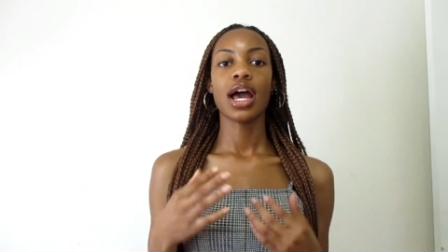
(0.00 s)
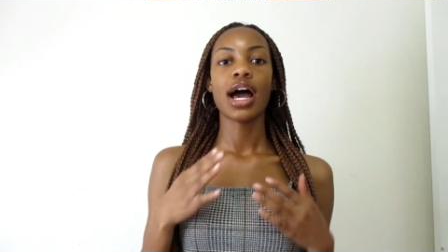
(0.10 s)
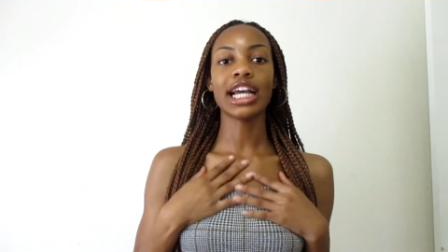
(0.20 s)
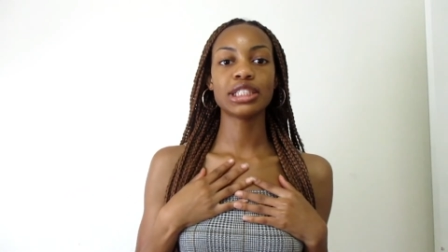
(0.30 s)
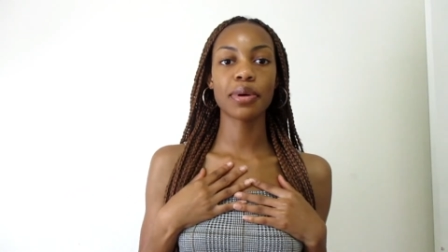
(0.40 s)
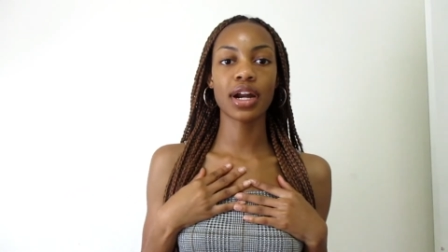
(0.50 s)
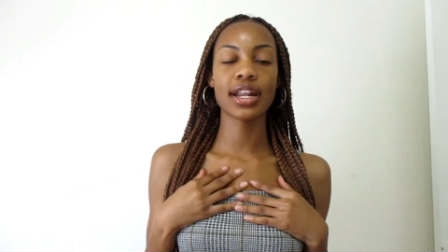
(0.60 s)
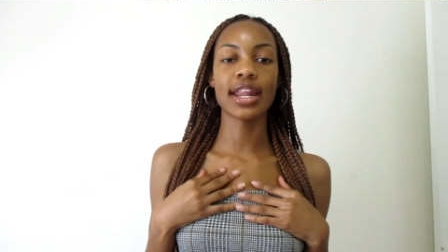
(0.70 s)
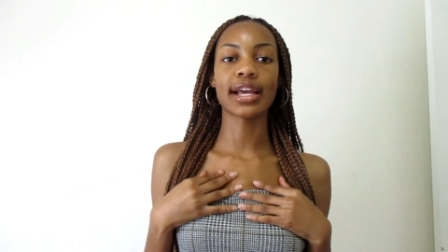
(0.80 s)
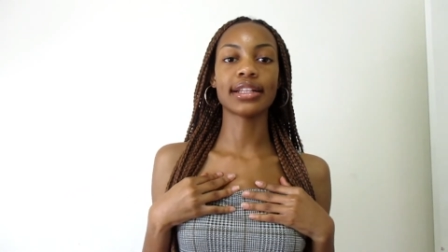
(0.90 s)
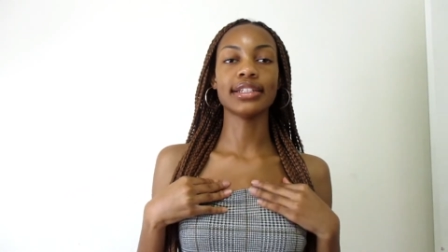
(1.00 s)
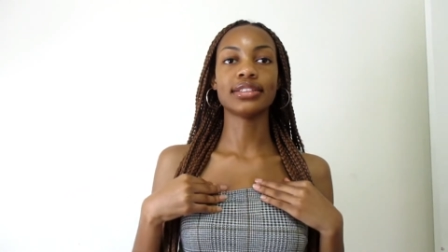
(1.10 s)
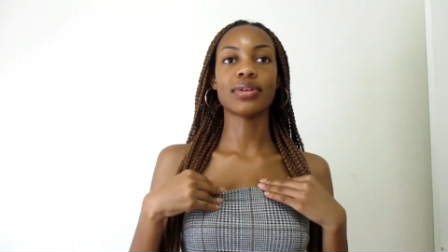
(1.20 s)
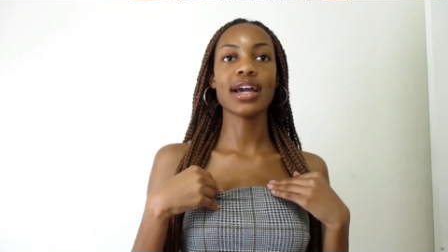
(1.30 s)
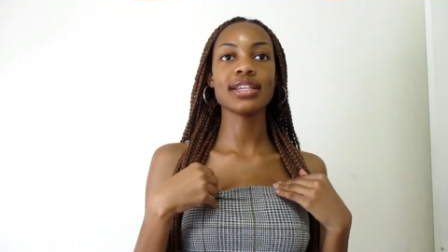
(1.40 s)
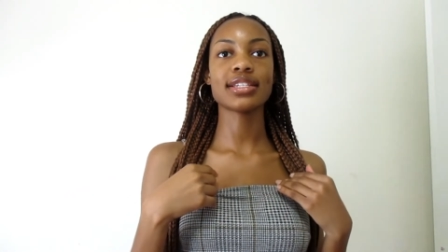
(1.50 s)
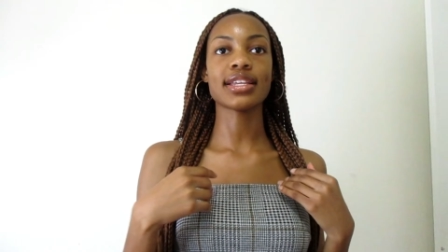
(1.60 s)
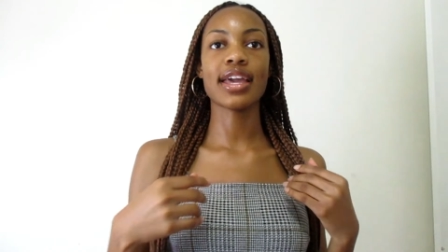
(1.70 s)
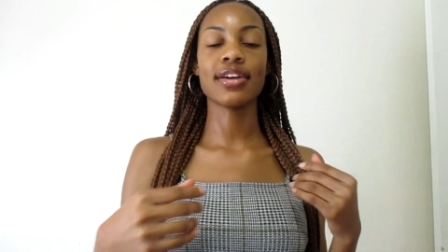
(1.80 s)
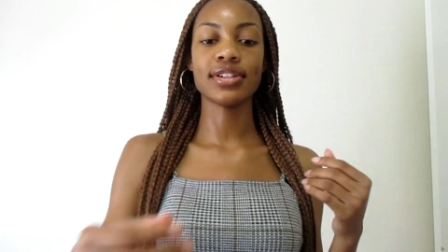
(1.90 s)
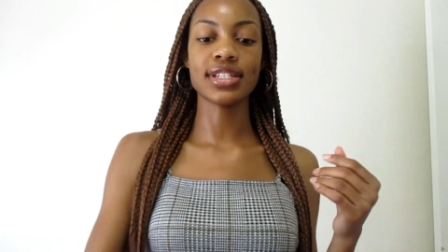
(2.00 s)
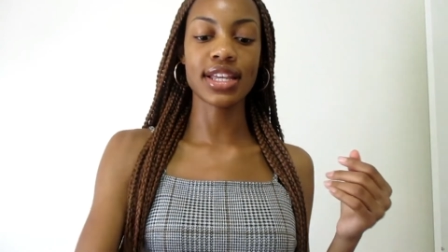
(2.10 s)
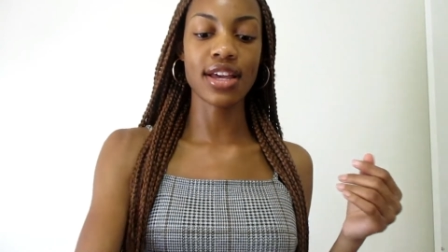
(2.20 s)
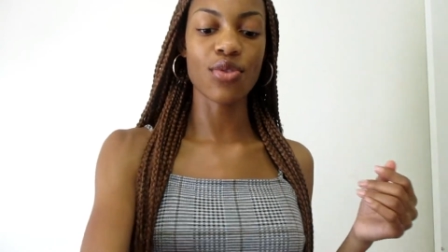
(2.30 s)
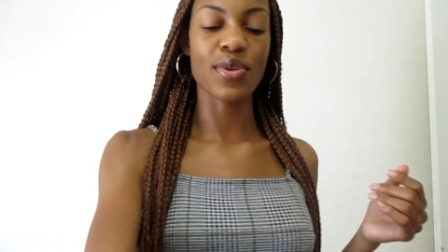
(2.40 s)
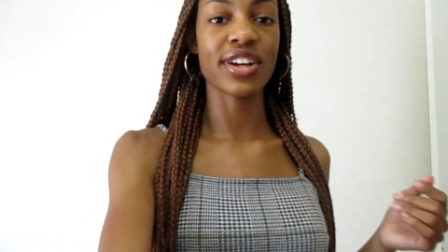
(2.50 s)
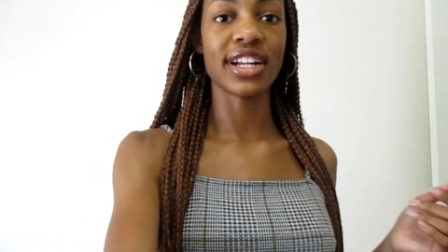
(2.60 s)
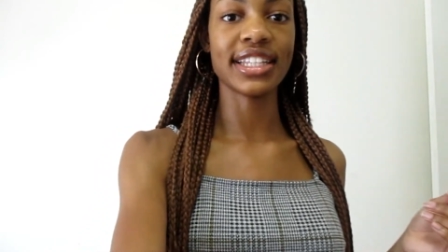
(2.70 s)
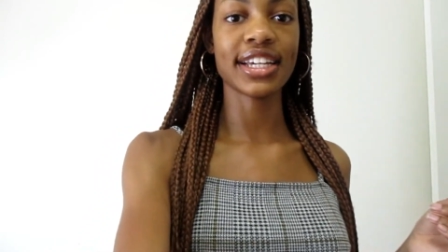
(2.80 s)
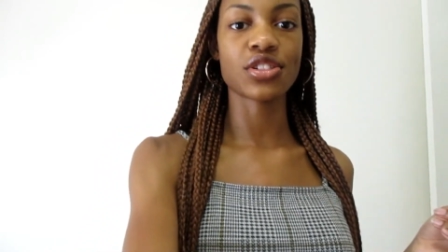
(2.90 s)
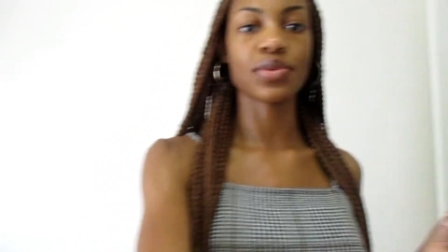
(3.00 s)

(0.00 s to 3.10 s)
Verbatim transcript: I should put on a necklace. Why is this angle? Is this angle weird? I think it's